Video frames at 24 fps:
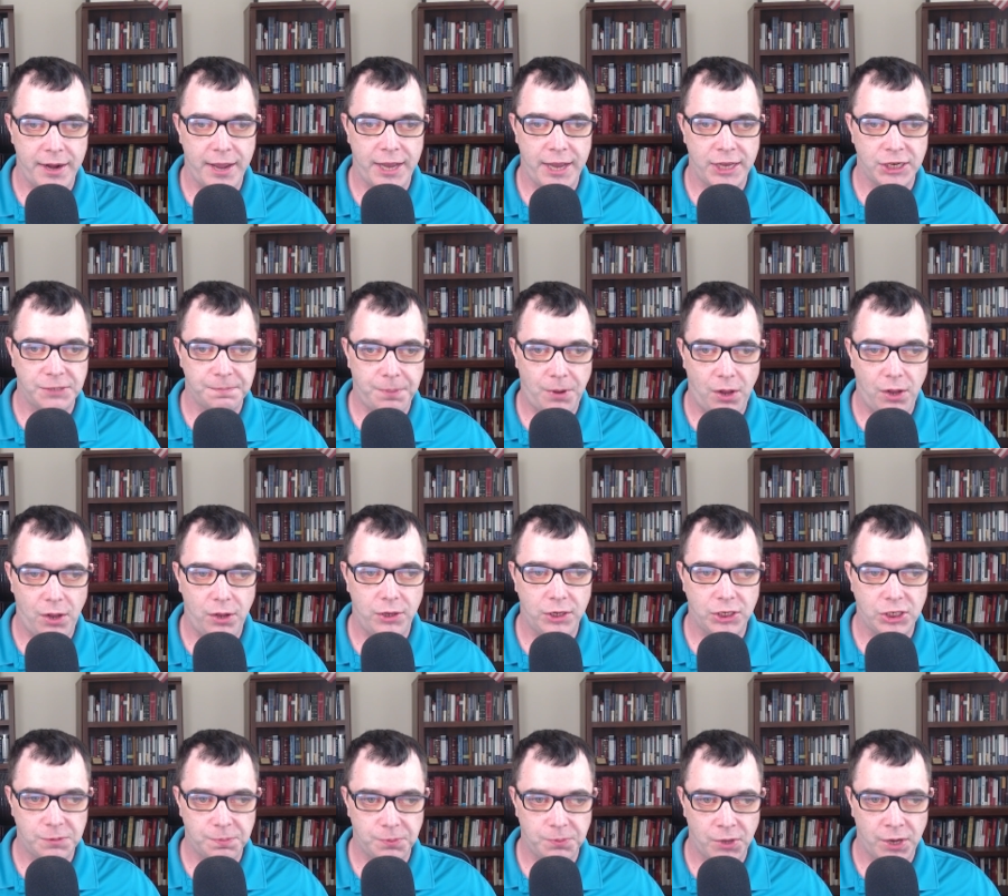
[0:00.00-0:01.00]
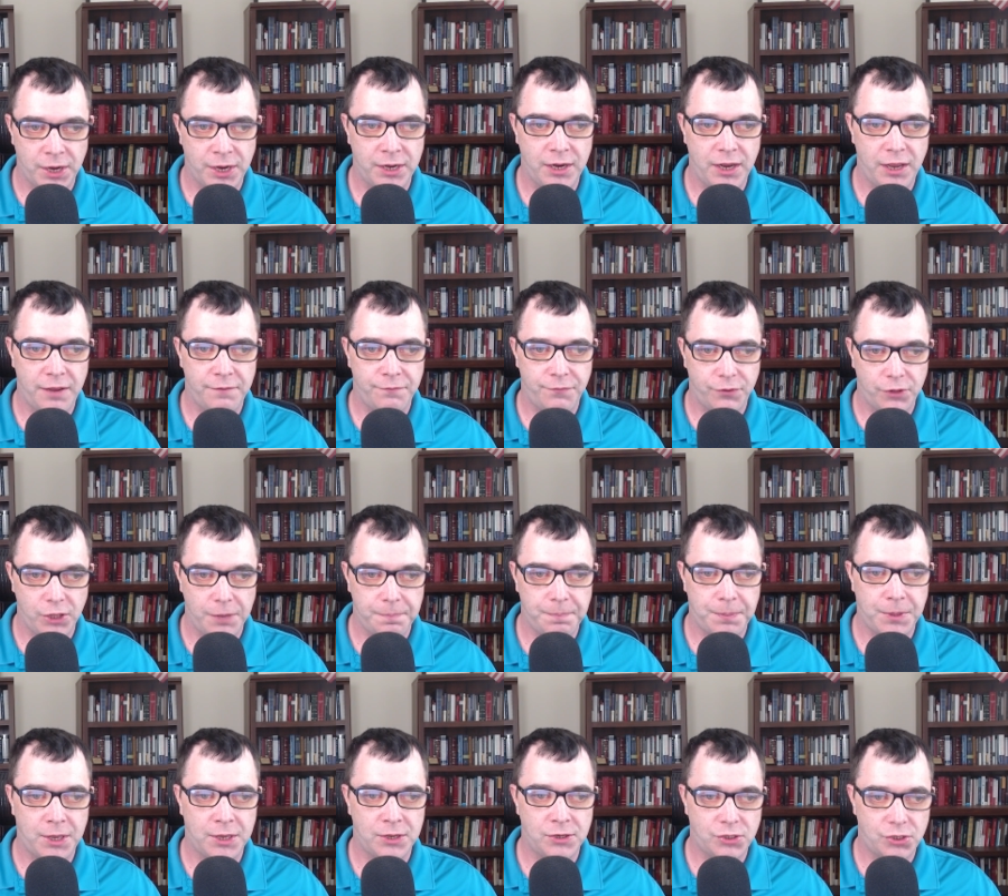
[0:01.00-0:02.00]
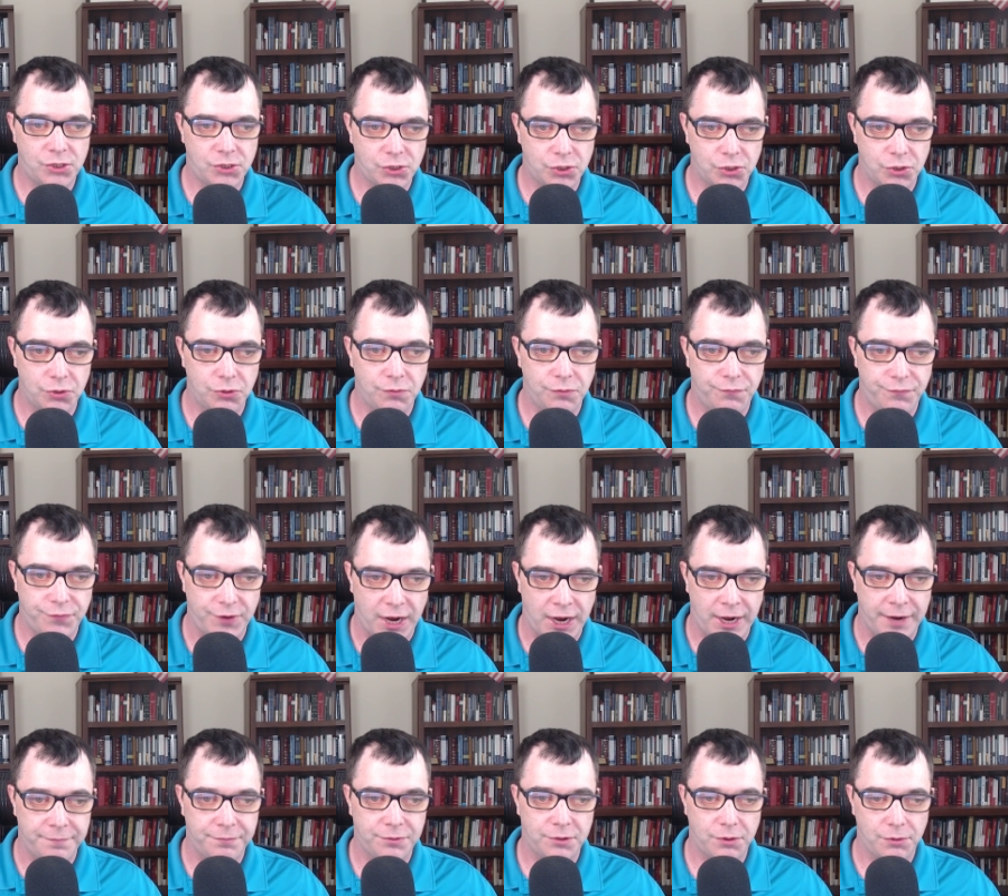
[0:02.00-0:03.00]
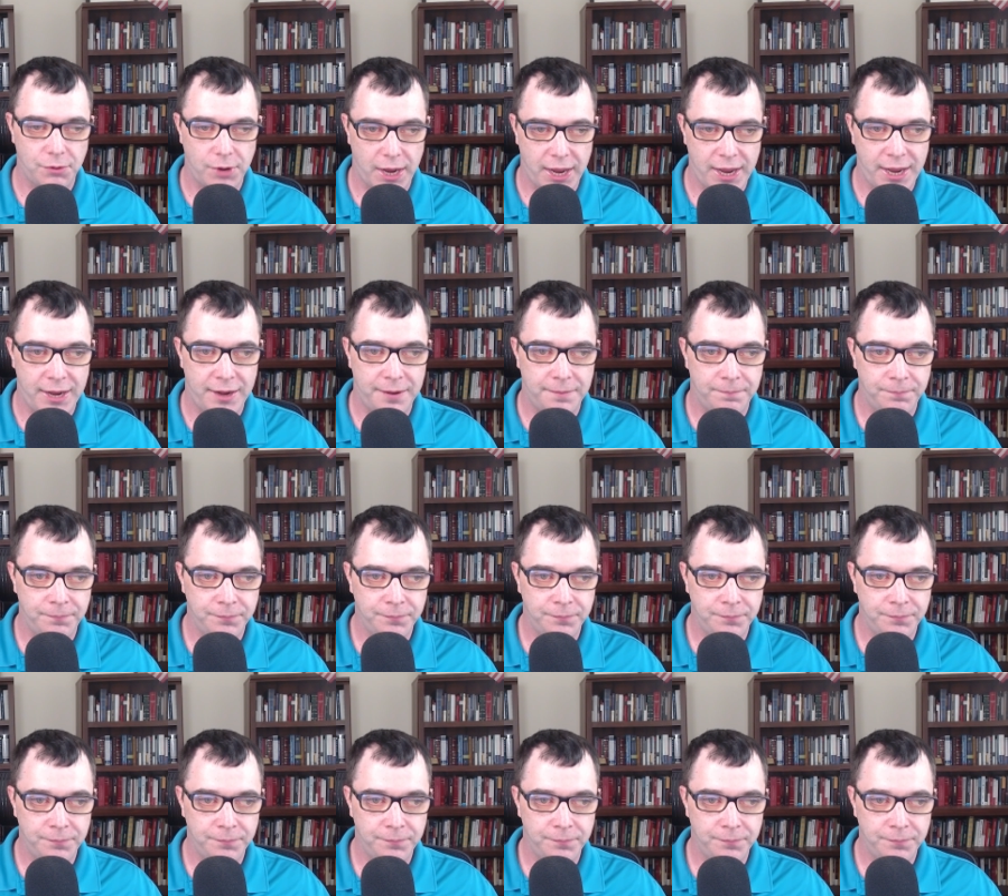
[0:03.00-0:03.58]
as Paul explained in Philippians two, five through eight.